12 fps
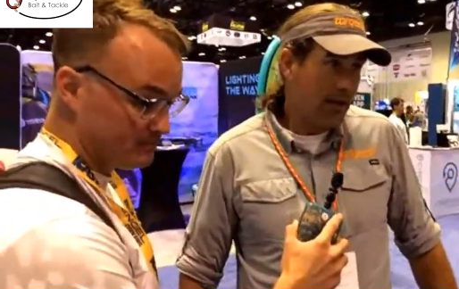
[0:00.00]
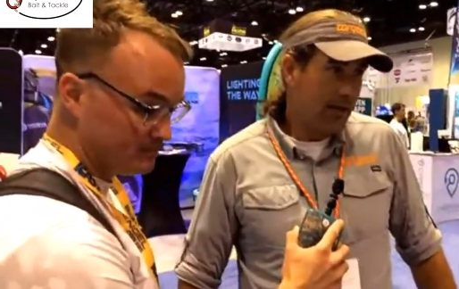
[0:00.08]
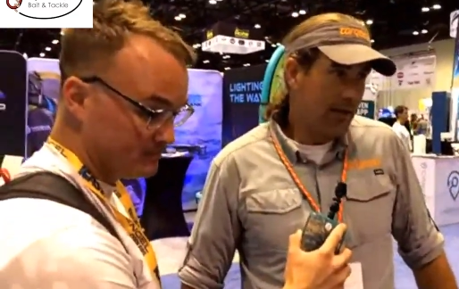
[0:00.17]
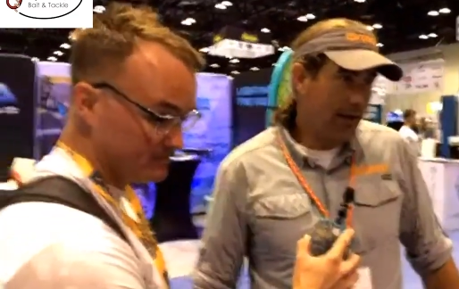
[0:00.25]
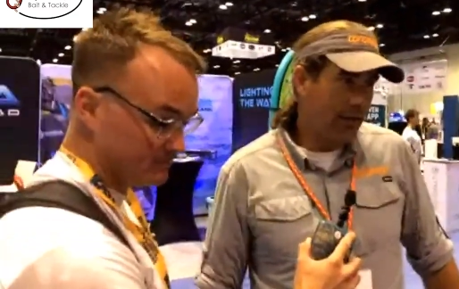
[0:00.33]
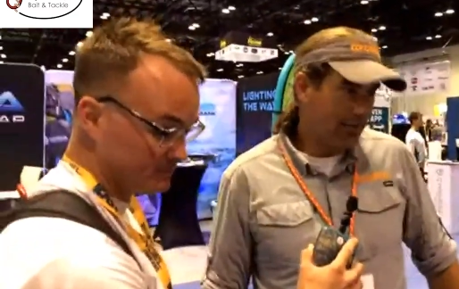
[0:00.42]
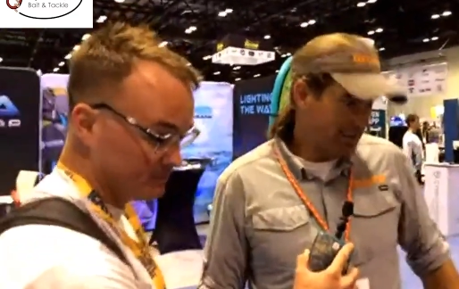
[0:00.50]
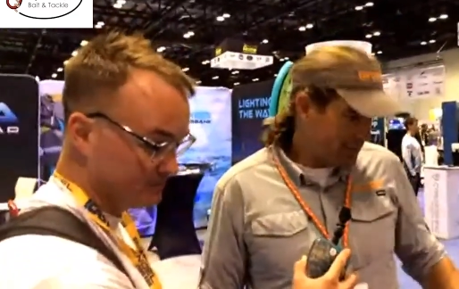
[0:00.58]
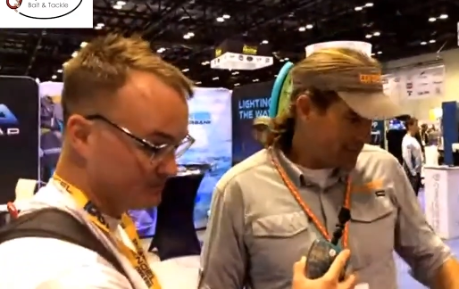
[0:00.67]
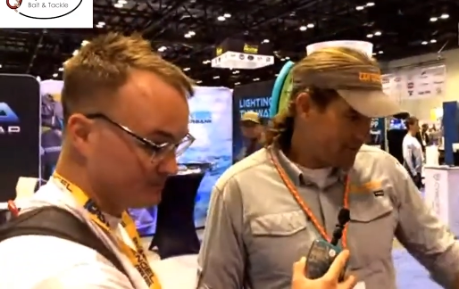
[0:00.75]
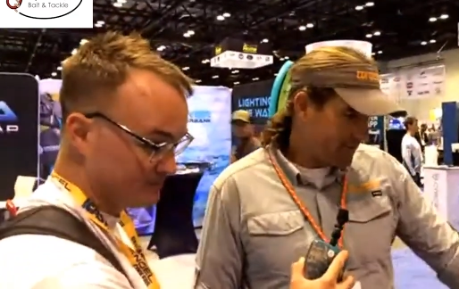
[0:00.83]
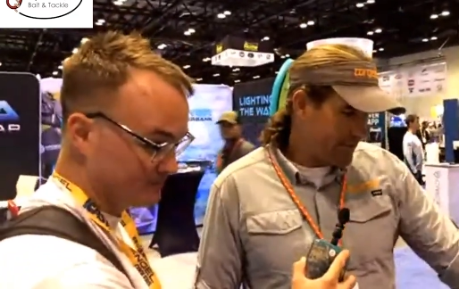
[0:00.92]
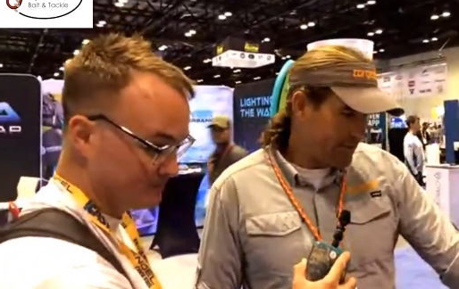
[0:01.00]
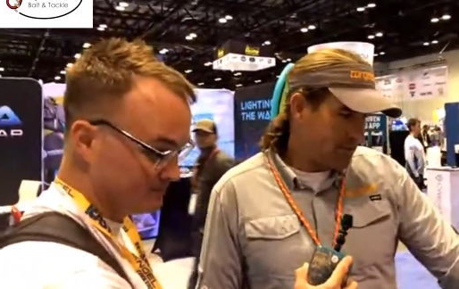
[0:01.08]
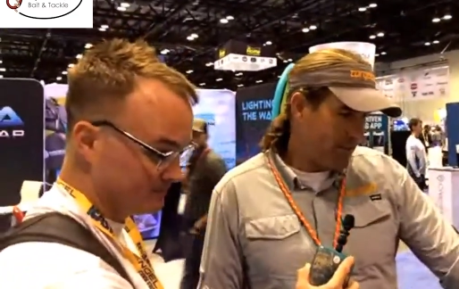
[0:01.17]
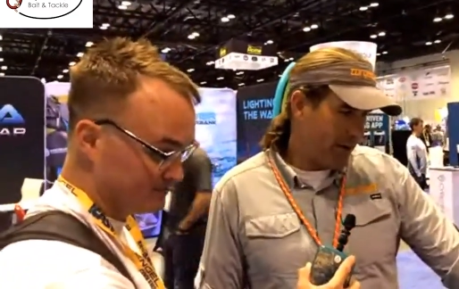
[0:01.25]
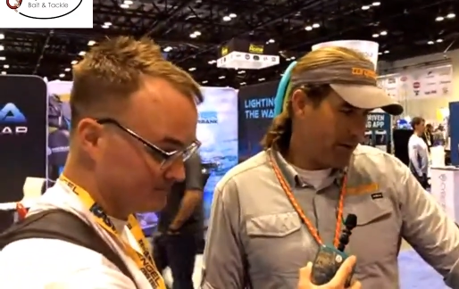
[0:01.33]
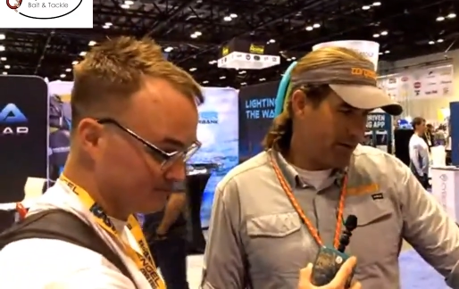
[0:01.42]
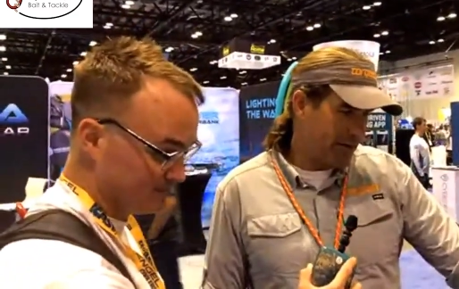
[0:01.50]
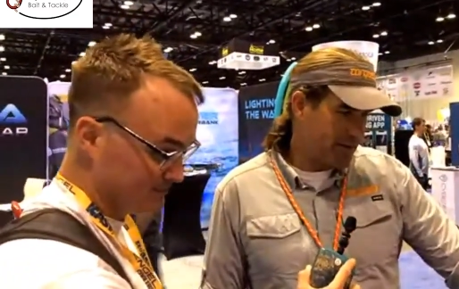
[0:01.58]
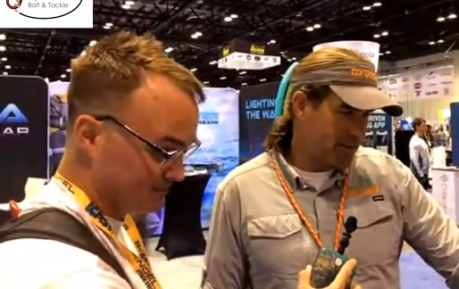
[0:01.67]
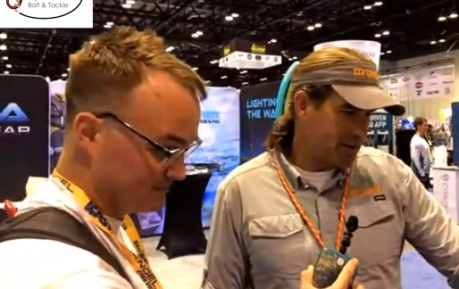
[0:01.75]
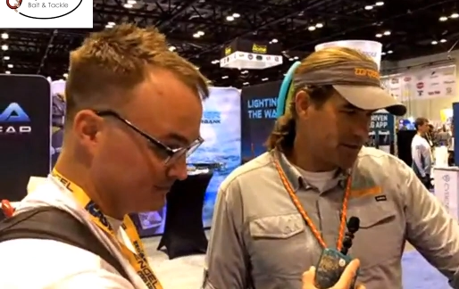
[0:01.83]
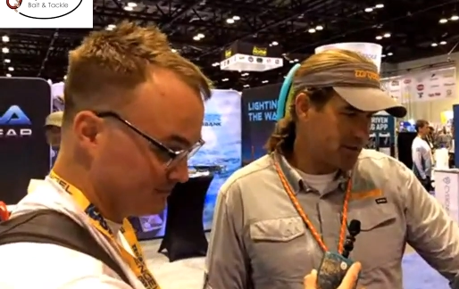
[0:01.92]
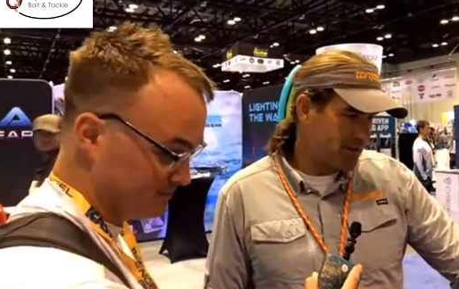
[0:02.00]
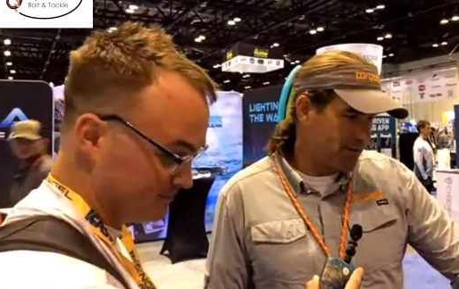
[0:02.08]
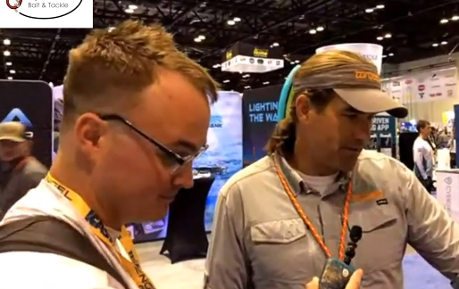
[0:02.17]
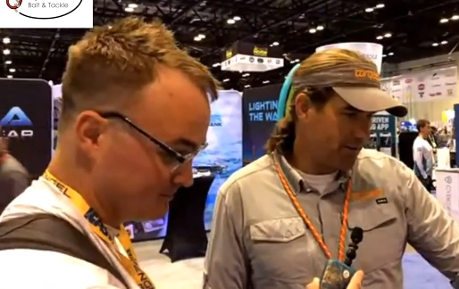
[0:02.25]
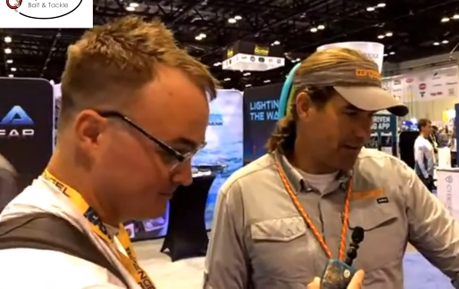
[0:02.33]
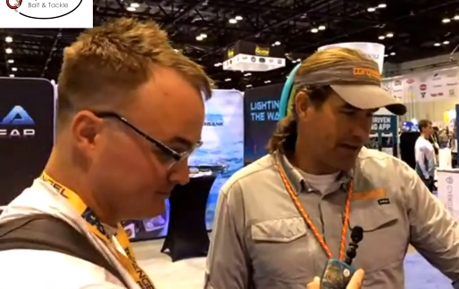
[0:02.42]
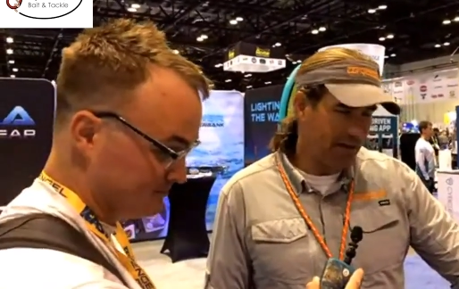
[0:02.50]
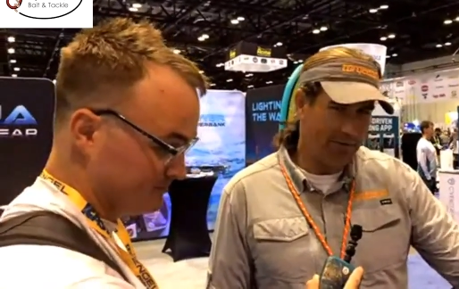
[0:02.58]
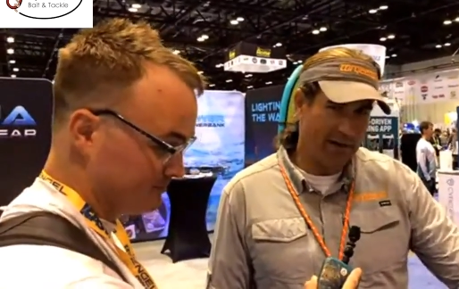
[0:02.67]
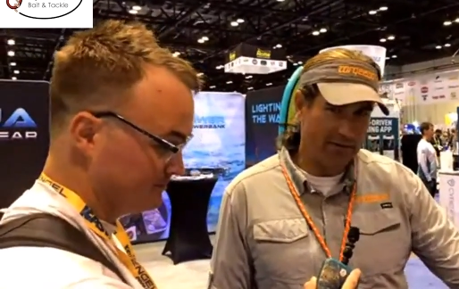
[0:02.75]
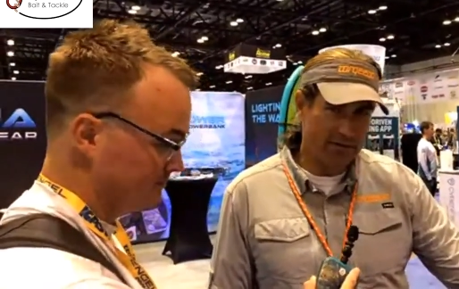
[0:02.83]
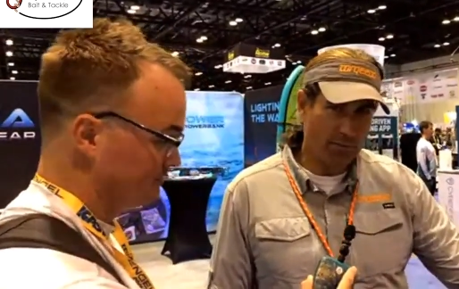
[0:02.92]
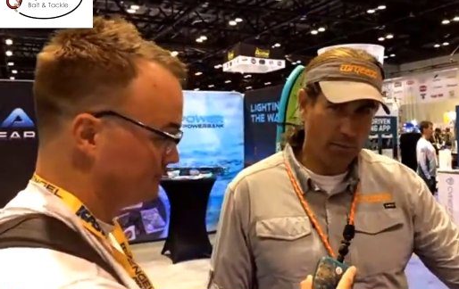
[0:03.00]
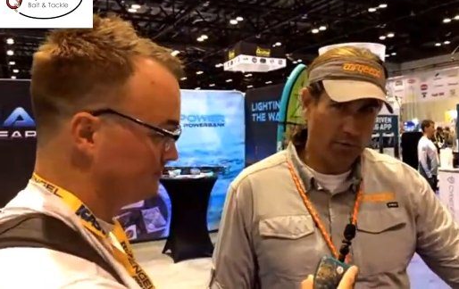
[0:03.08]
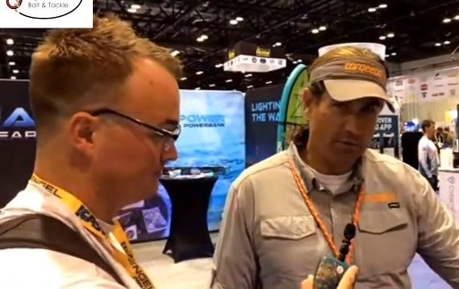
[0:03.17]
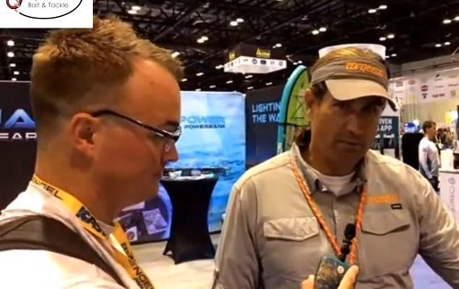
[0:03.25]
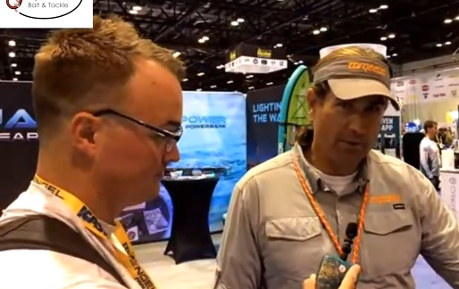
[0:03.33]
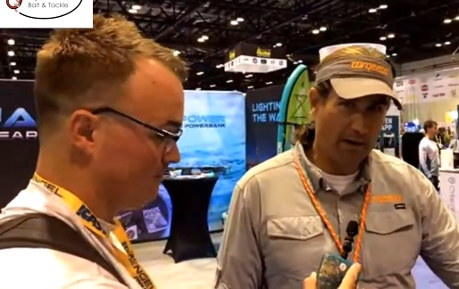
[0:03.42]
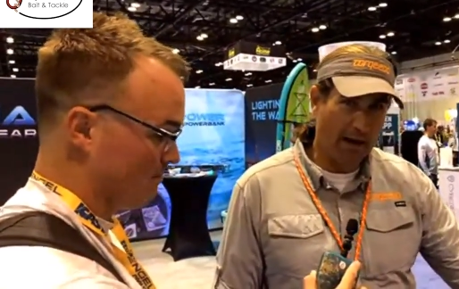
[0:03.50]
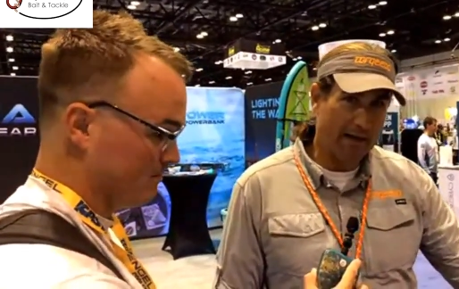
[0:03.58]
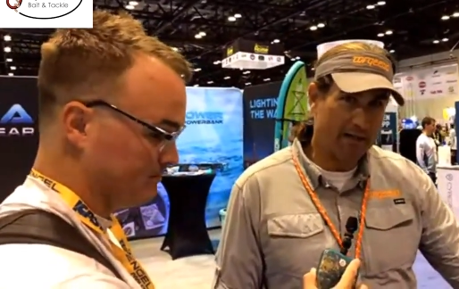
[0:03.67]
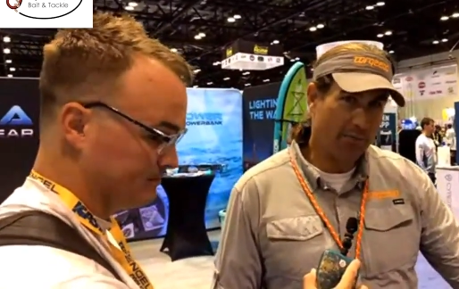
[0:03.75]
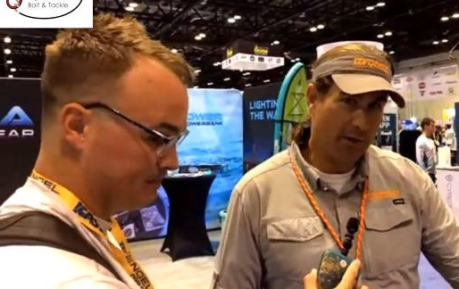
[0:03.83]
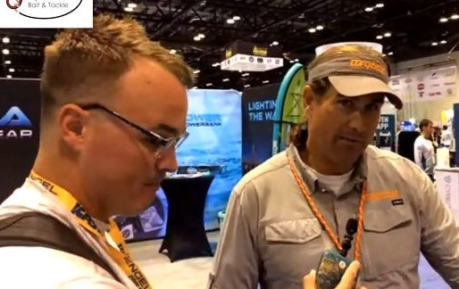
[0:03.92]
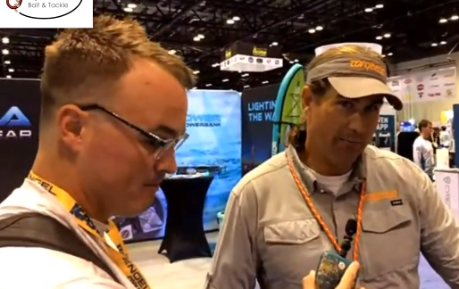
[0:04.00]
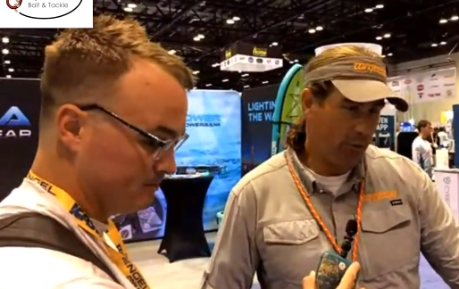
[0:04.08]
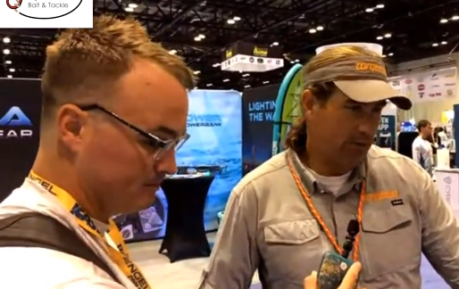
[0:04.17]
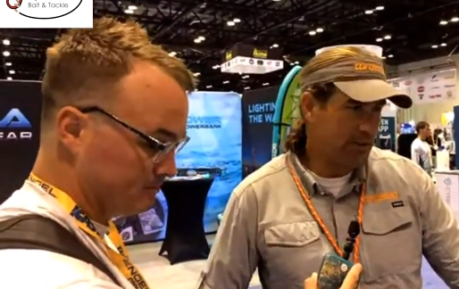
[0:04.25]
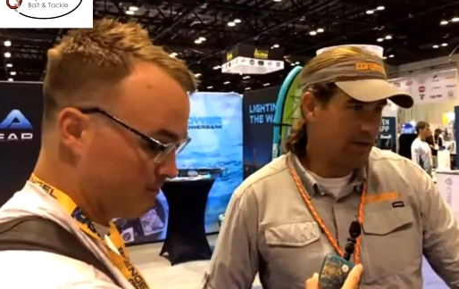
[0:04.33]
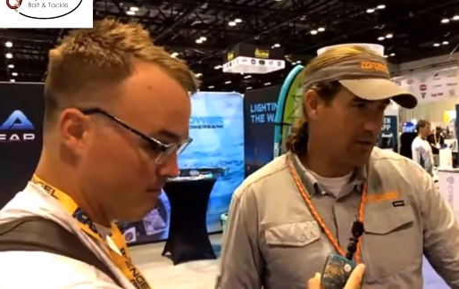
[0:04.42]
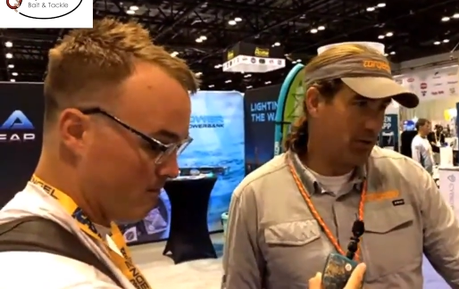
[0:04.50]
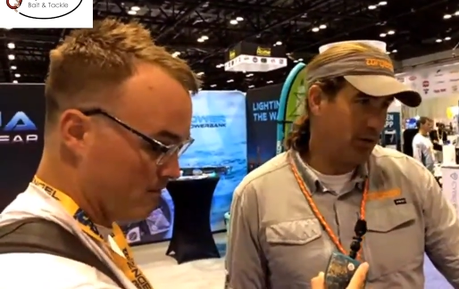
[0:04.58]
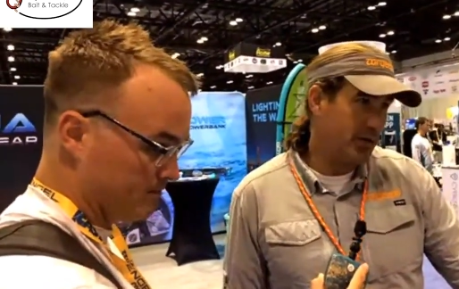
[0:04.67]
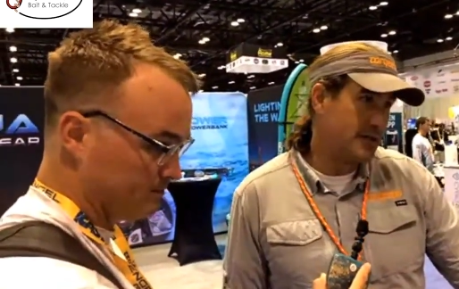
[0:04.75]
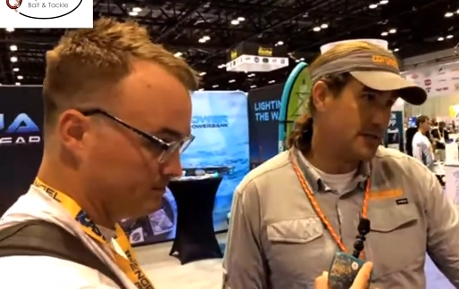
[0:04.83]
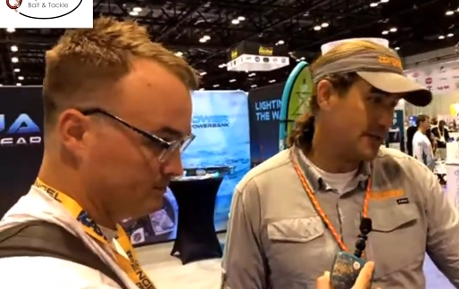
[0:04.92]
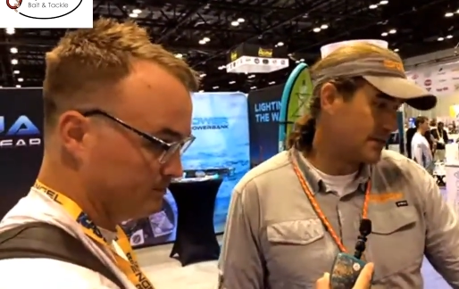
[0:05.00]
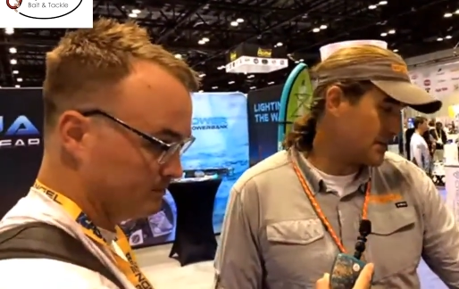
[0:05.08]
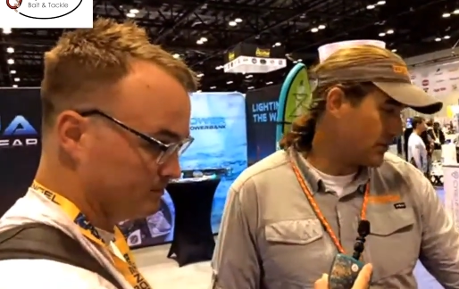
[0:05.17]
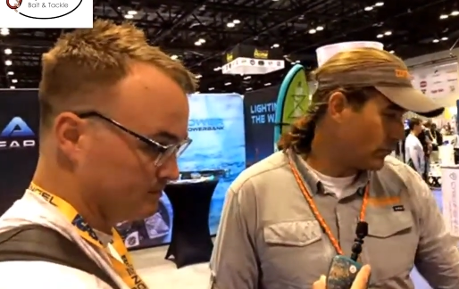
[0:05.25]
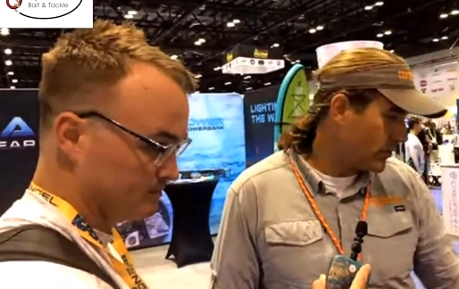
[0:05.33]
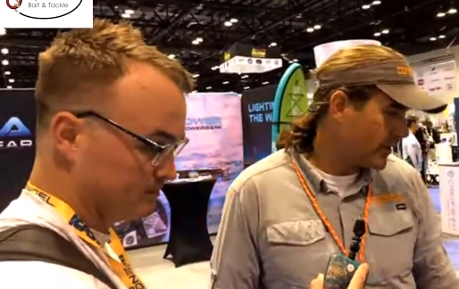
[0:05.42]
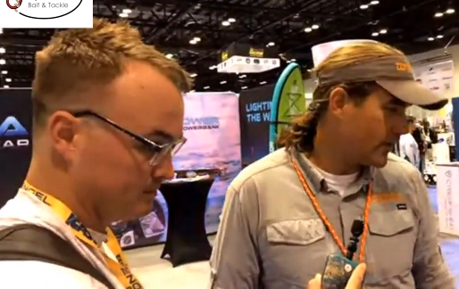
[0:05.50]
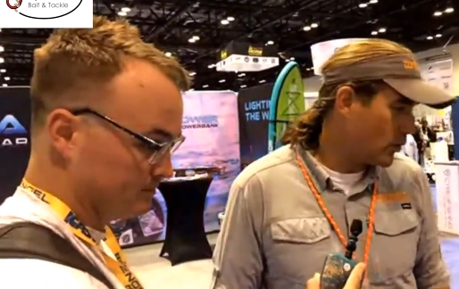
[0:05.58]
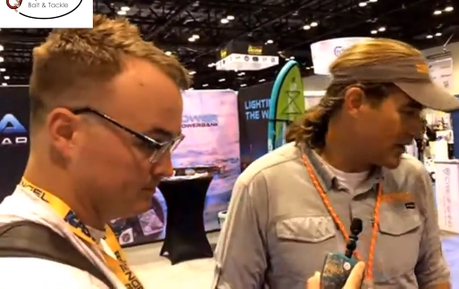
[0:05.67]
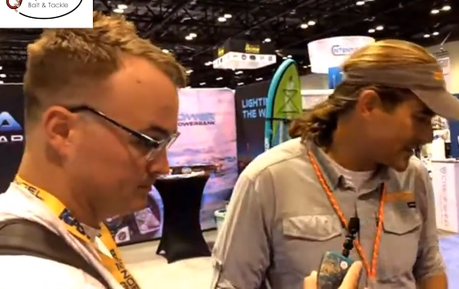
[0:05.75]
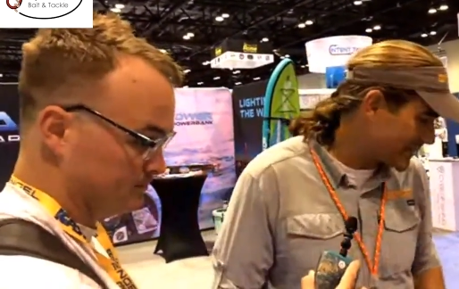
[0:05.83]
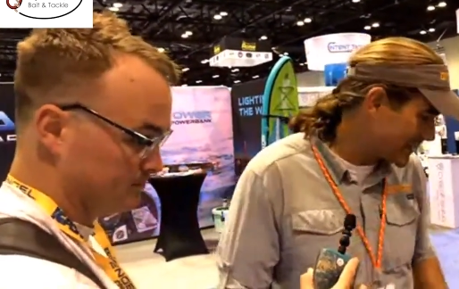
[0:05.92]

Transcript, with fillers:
Speaker 1: you know, this this boat is the Innovative Sportsman Osprey fourteen thirty-six. It really was